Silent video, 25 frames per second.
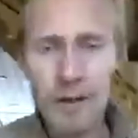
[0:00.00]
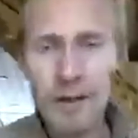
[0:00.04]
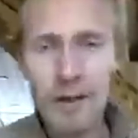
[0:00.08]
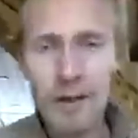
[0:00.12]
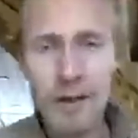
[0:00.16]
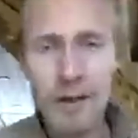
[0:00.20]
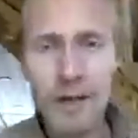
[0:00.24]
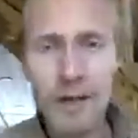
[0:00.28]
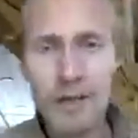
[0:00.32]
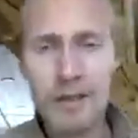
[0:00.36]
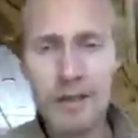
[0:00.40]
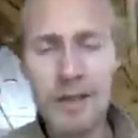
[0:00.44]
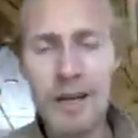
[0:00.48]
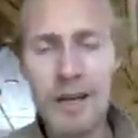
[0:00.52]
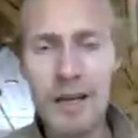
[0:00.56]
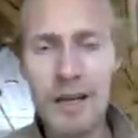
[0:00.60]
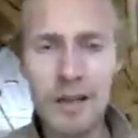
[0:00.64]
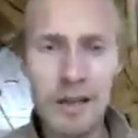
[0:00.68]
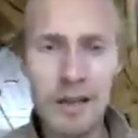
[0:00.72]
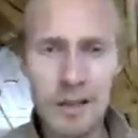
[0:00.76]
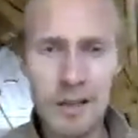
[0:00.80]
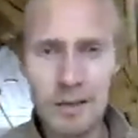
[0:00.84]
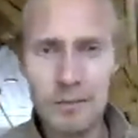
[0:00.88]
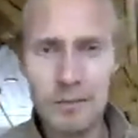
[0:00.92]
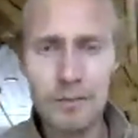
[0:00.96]
like they had
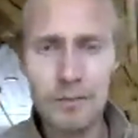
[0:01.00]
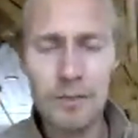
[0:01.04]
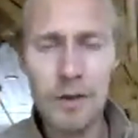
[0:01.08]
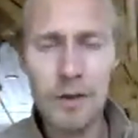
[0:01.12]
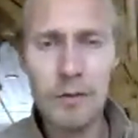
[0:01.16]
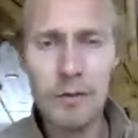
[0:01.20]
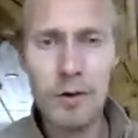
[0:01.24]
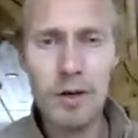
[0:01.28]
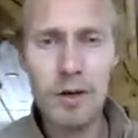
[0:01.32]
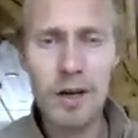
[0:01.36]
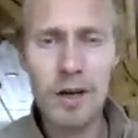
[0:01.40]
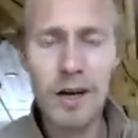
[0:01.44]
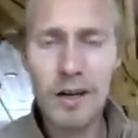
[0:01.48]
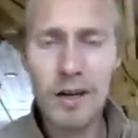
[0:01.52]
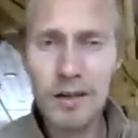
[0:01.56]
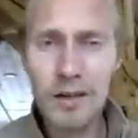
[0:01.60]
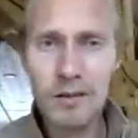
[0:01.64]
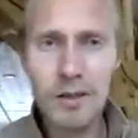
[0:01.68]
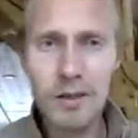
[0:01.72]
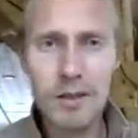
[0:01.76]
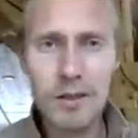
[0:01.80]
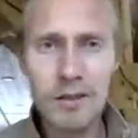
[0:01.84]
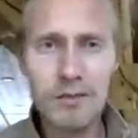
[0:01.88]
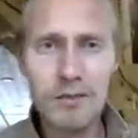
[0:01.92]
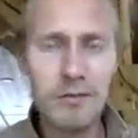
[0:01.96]
like
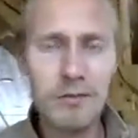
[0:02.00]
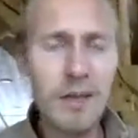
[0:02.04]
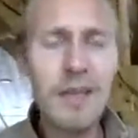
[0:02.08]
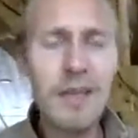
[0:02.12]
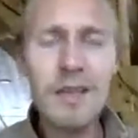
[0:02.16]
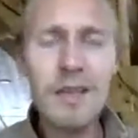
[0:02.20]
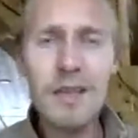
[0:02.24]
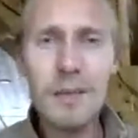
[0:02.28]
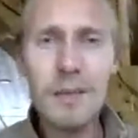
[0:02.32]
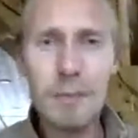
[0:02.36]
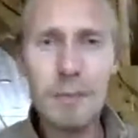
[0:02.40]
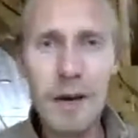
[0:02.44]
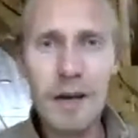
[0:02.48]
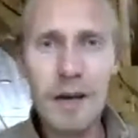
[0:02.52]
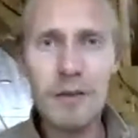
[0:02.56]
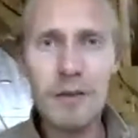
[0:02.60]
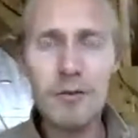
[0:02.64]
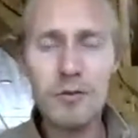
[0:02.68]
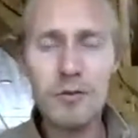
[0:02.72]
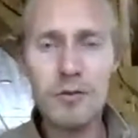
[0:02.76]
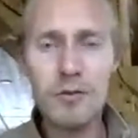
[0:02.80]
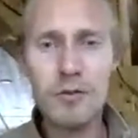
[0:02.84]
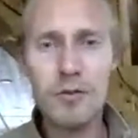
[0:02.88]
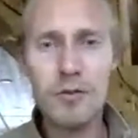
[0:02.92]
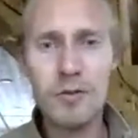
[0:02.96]

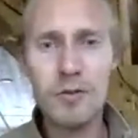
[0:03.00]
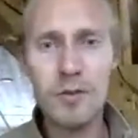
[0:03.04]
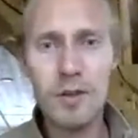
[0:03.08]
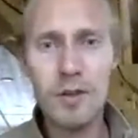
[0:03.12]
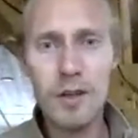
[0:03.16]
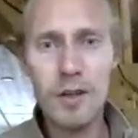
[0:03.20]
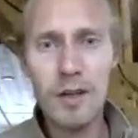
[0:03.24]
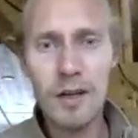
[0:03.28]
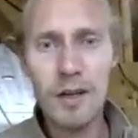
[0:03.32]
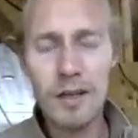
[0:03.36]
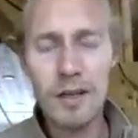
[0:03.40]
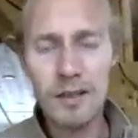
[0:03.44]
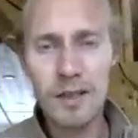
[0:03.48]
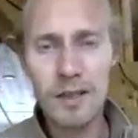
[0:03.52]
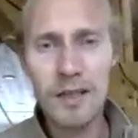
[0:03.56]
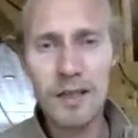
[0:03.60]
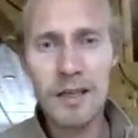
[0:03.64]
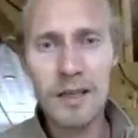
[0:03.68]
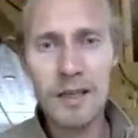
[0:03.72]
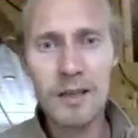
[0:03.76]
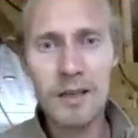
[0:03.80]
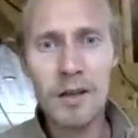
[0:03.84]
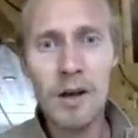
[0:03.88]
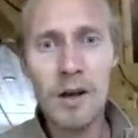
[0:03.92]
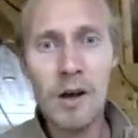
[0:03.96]
£120 a
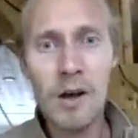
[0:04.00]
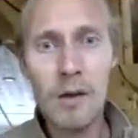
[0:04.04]
ticket,